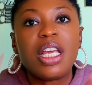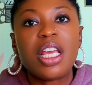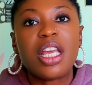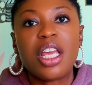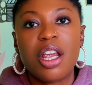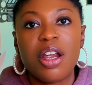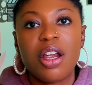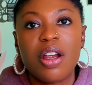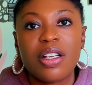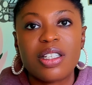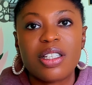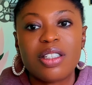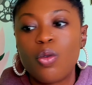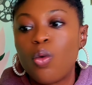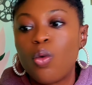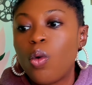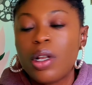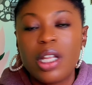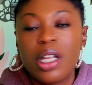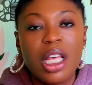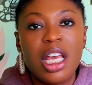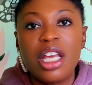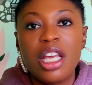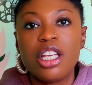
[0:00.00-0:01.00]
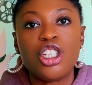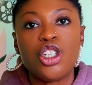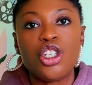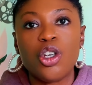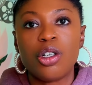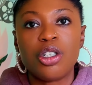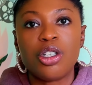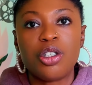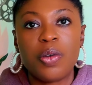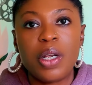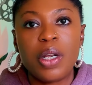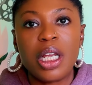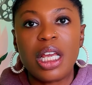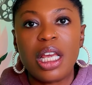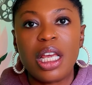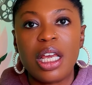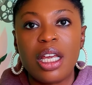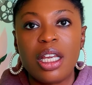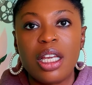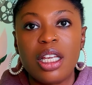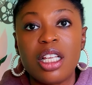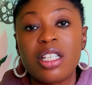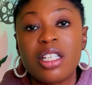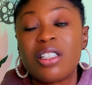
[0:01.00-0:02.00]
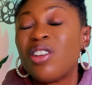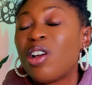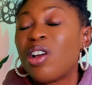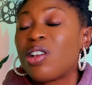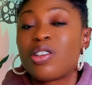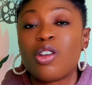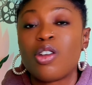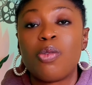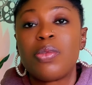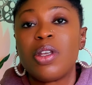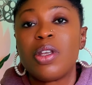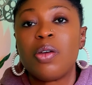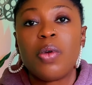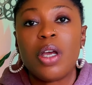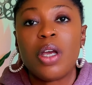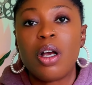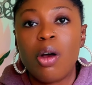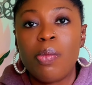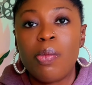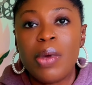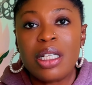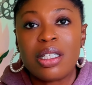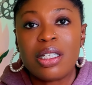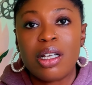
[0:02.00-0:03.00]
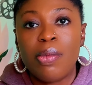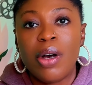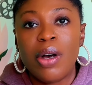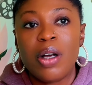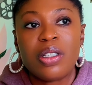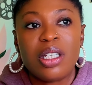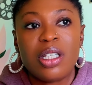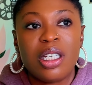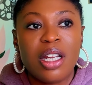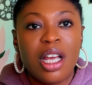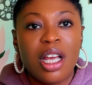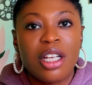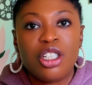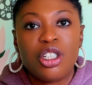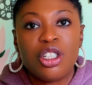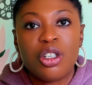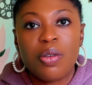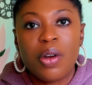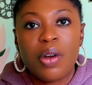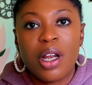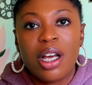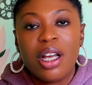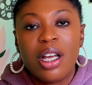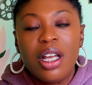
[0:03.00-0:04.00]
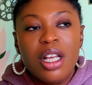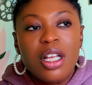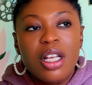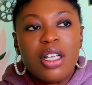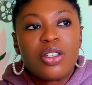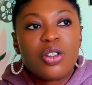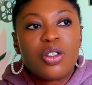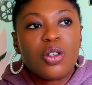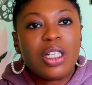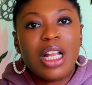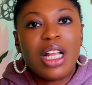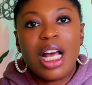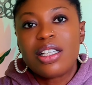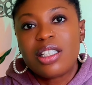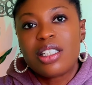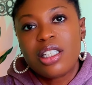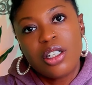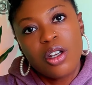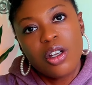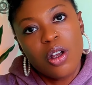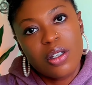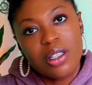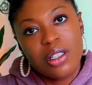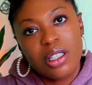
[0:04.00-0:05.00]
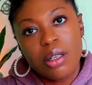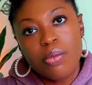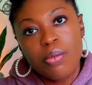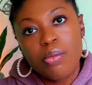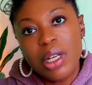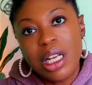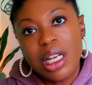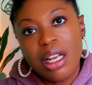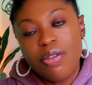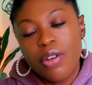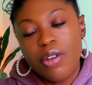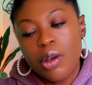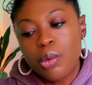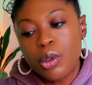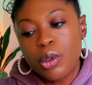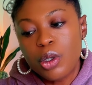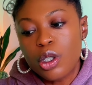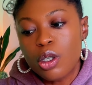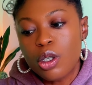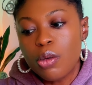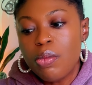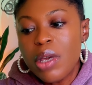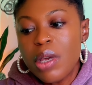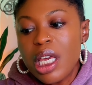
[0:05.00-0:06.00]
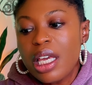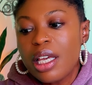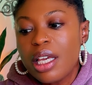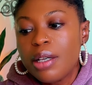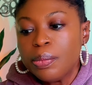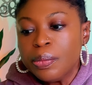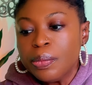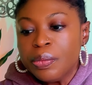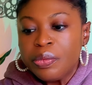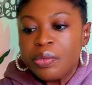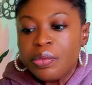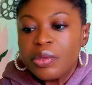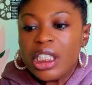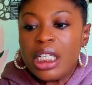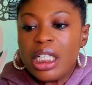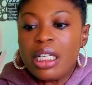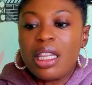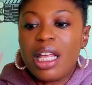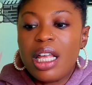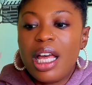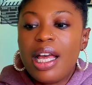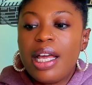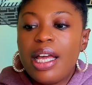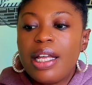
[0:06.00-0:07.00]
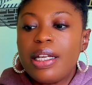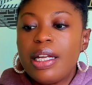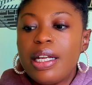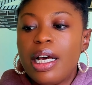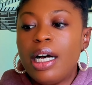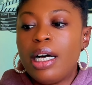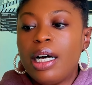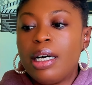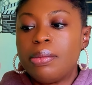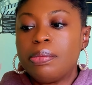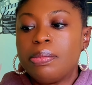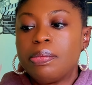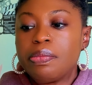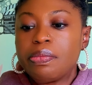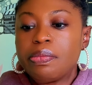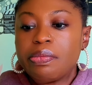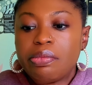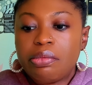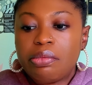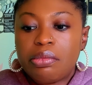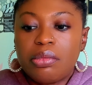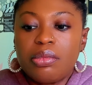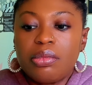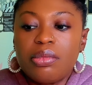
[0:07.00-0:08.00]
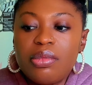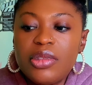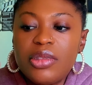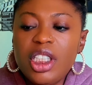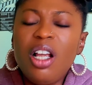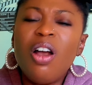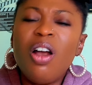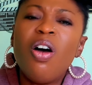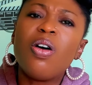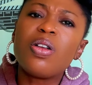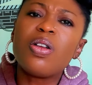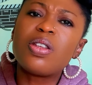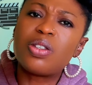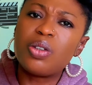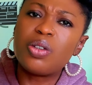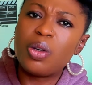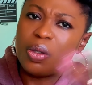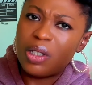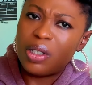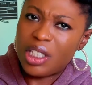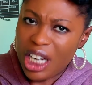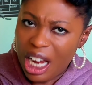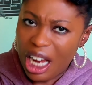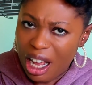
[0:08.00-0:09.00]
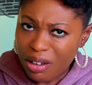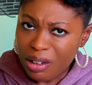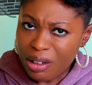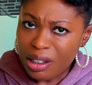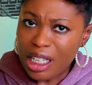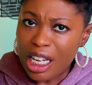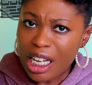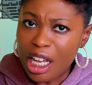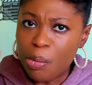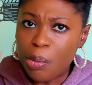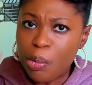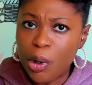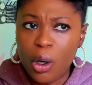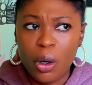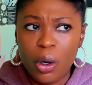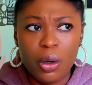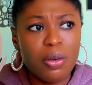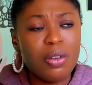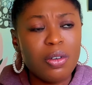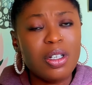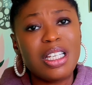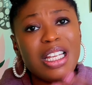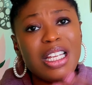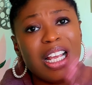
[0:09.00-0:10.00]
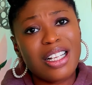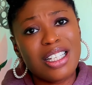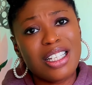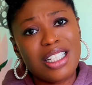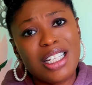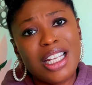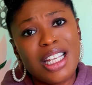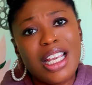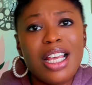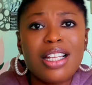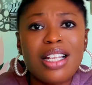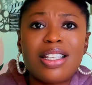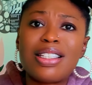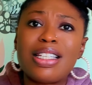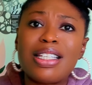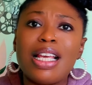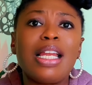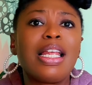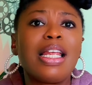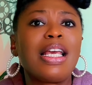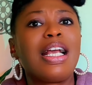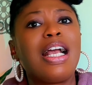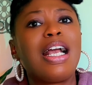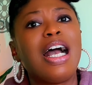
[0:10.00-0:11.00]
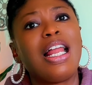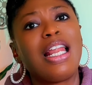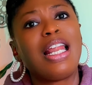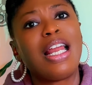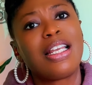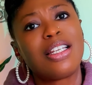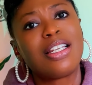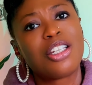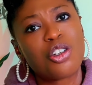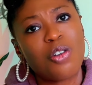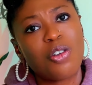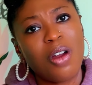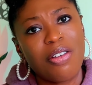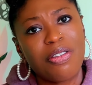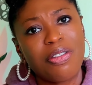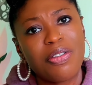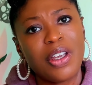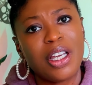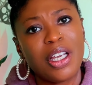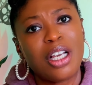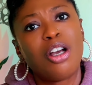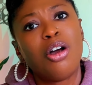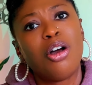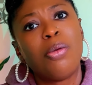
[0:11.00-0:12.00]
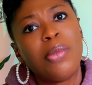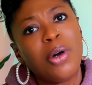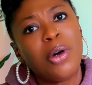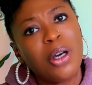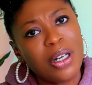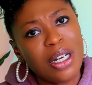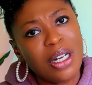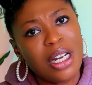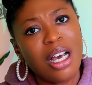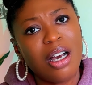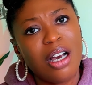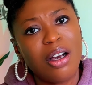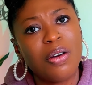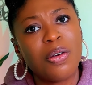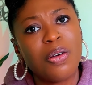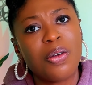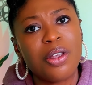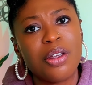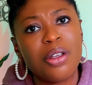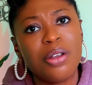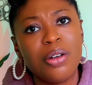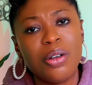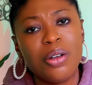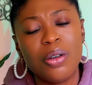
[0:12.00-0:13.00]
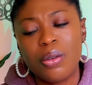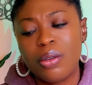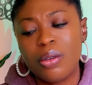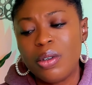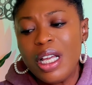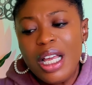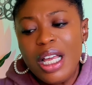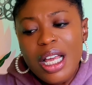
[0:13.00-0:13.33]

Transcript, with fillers: cares what age you're drinking. It's not something we comment about in Nigeria. So that did not seem believable to me. And then um also child labor, their kids selling gala in traffic, come on now, you know,